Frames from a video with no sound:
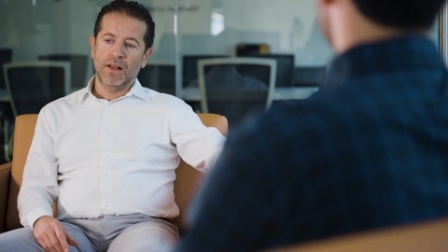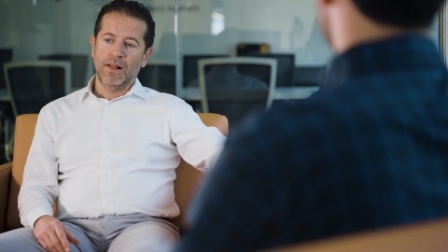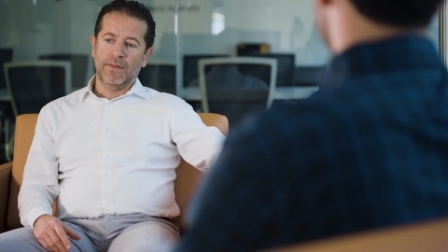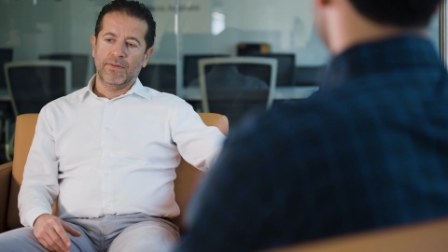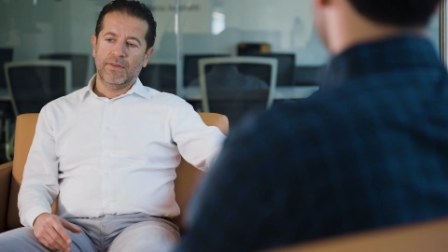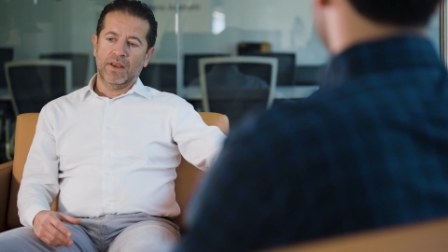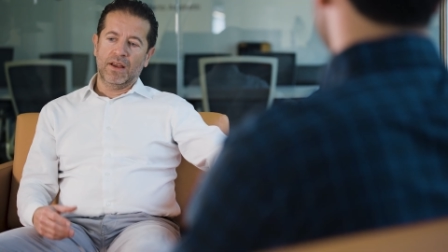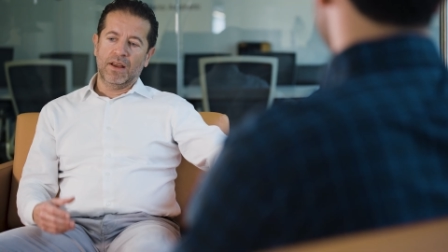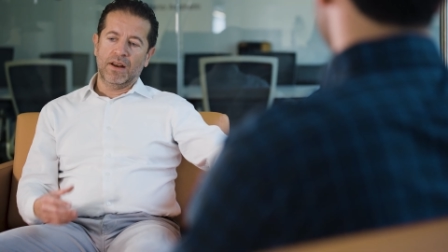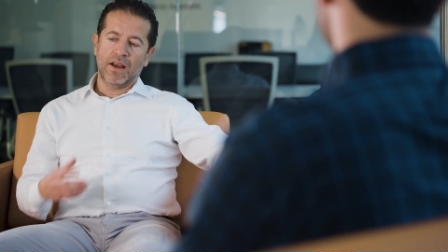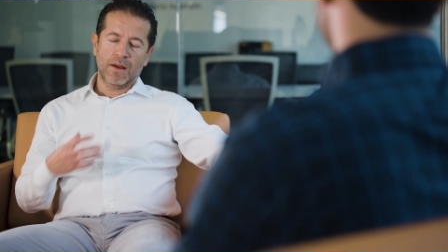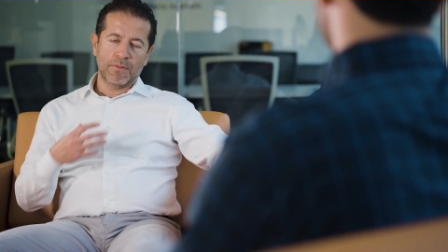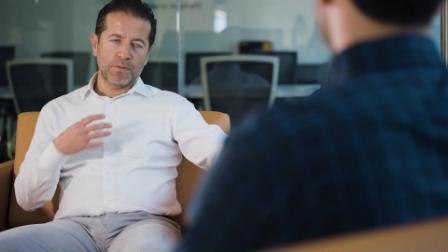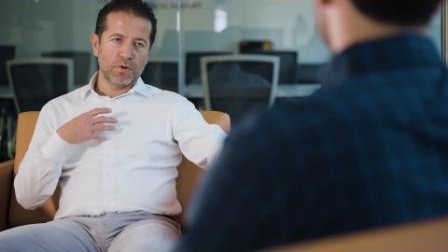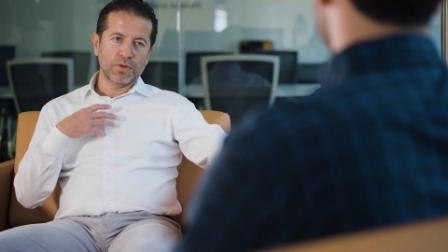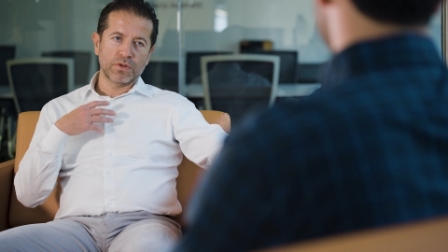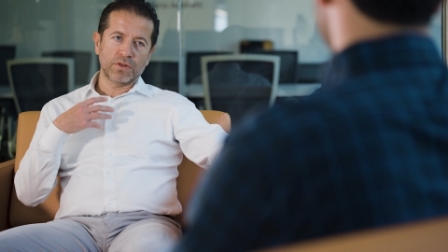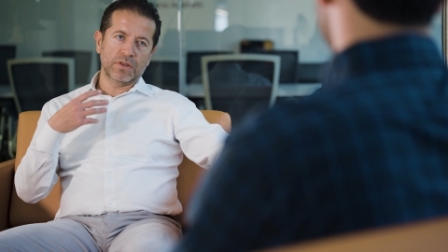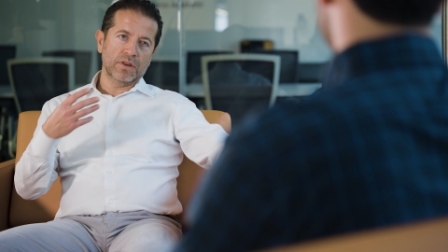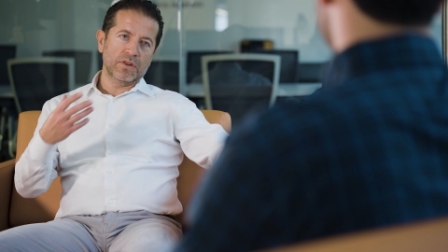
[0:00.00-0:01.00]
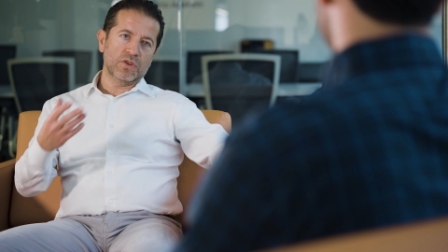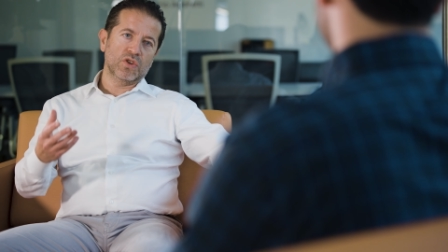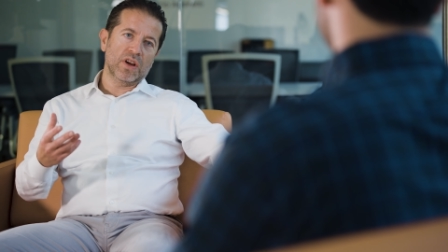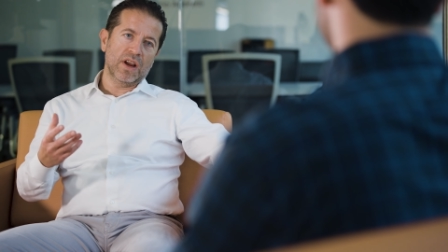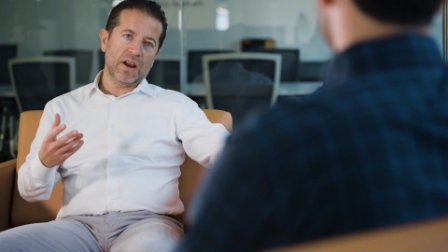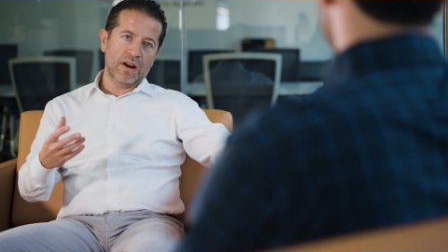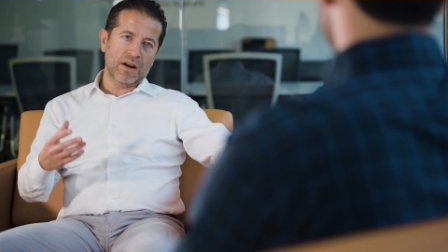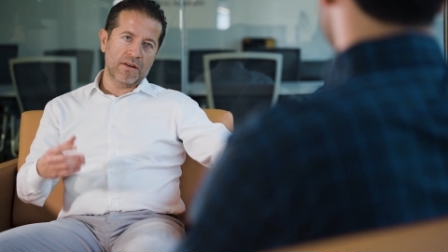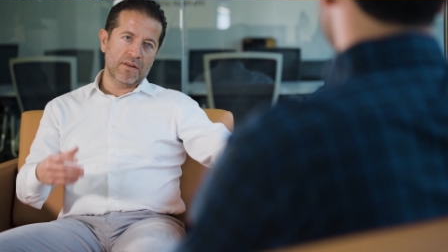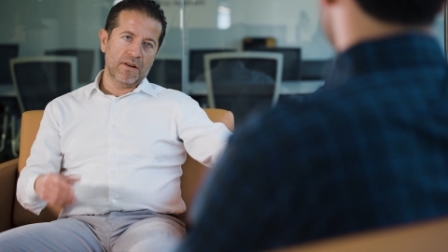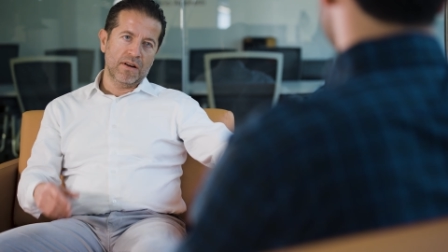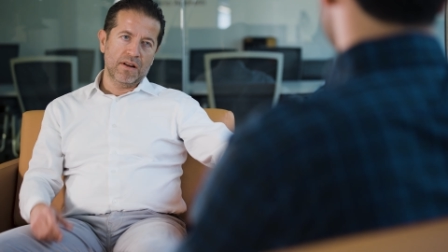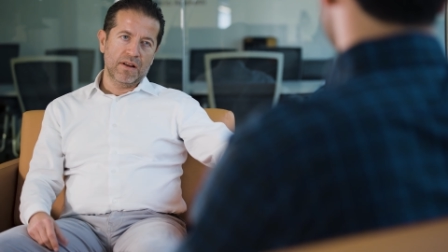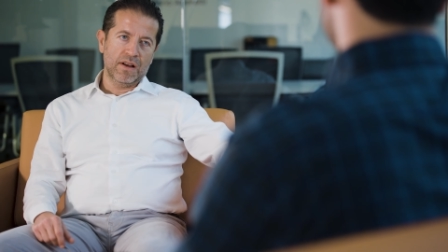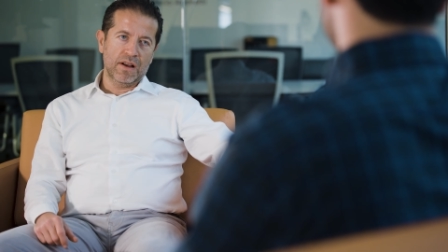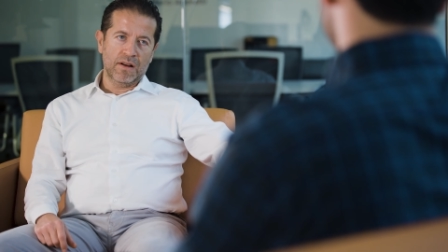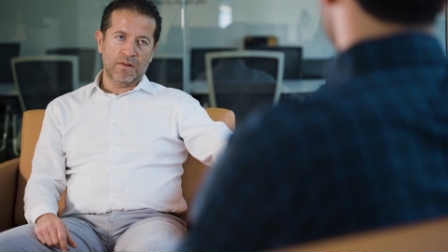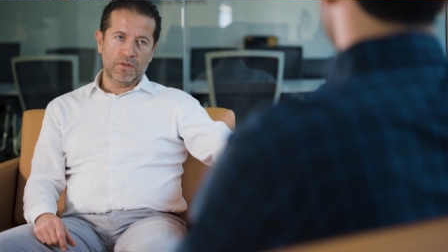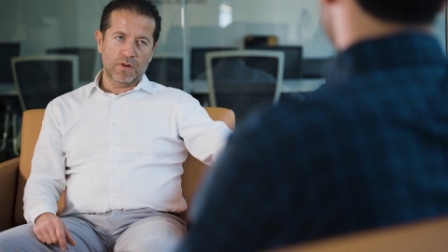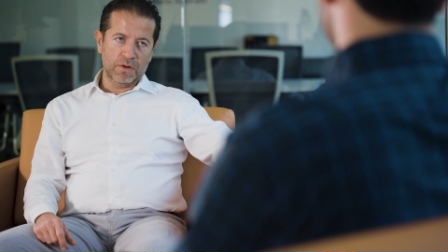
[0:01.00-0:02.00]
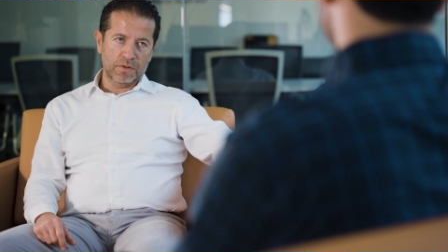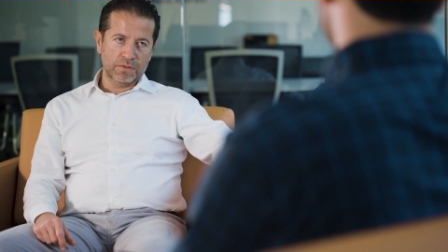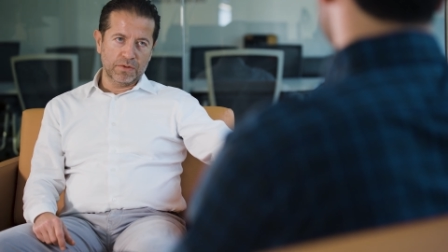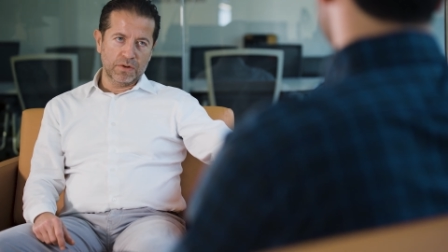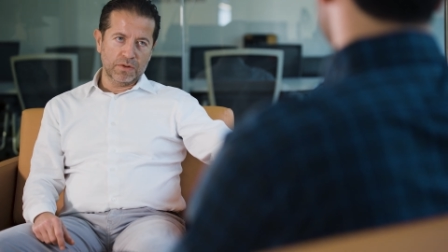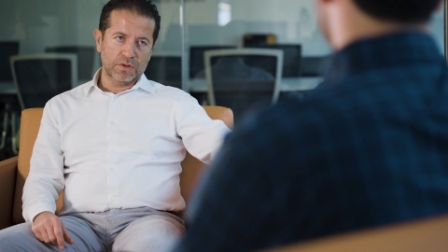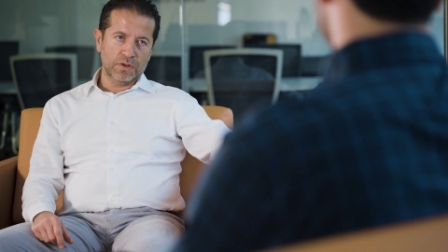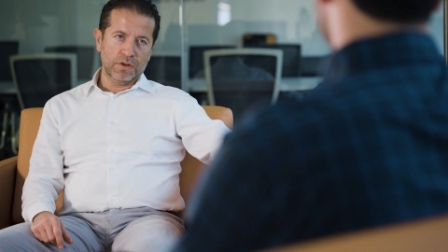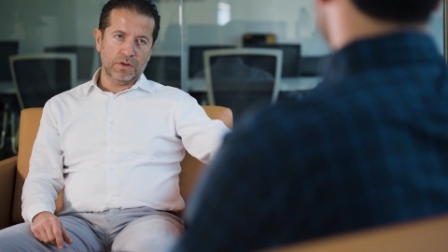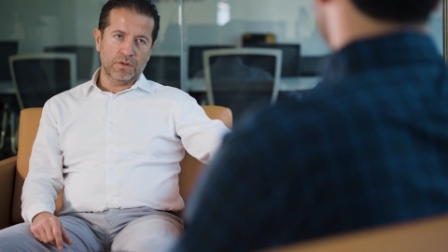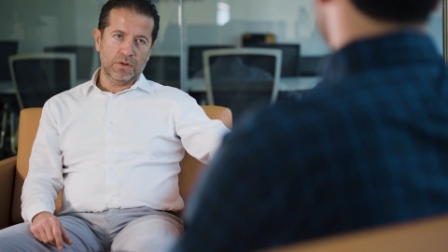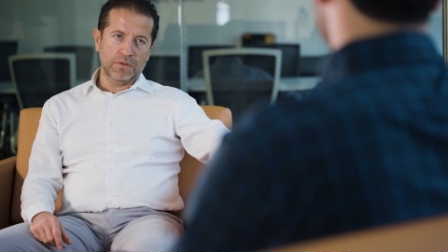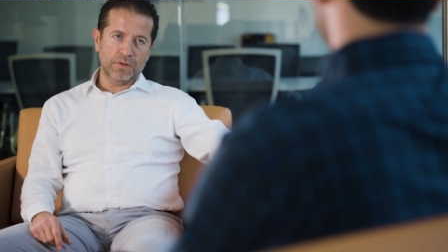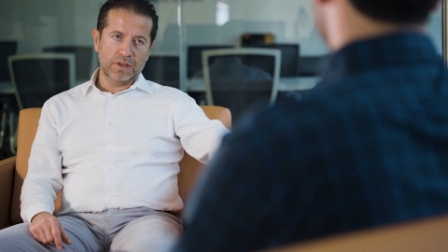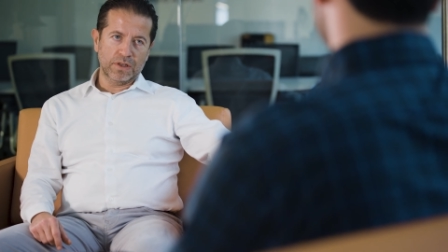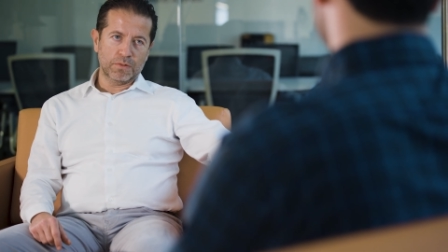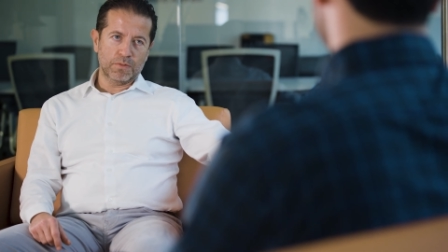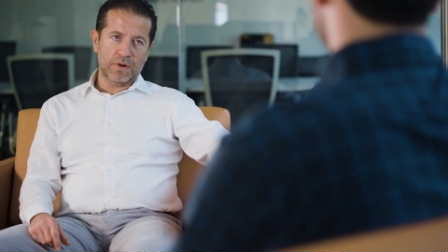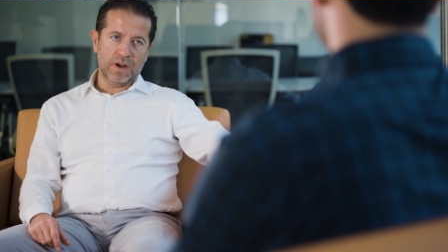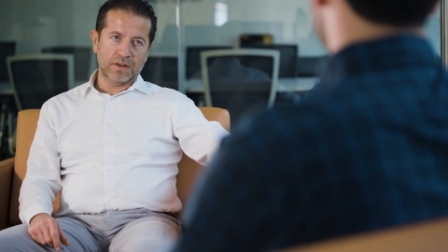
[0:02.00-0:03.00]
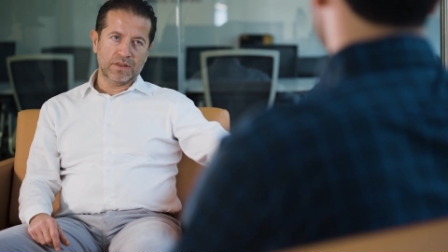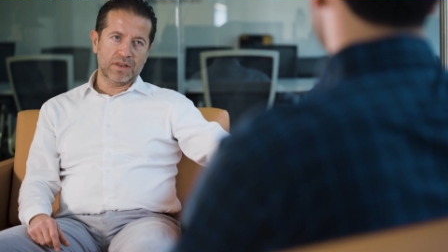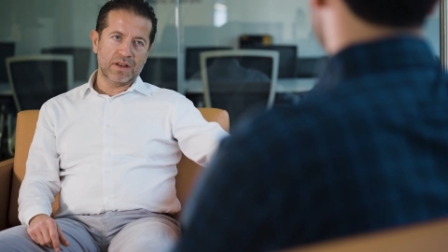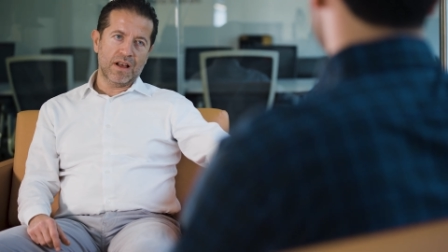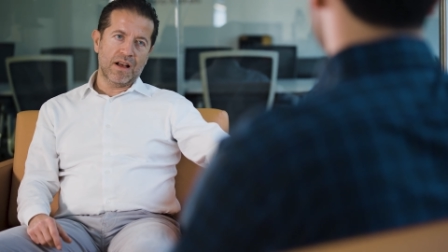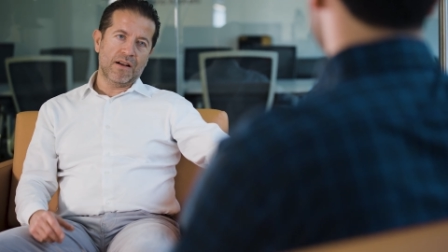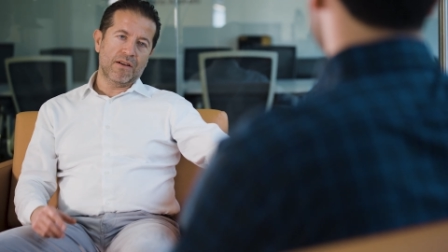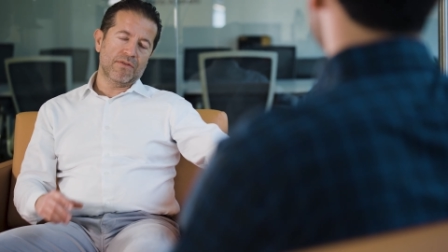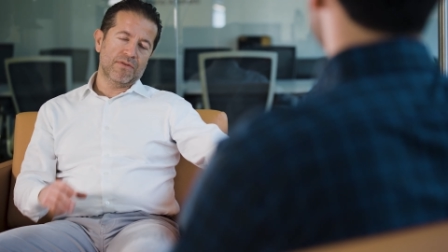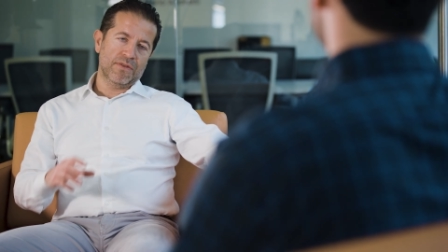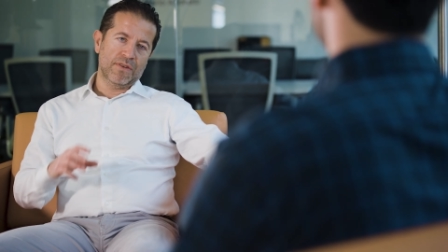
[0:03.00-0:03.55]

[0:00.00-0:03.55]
And I personally chair uh, one of those COEs myself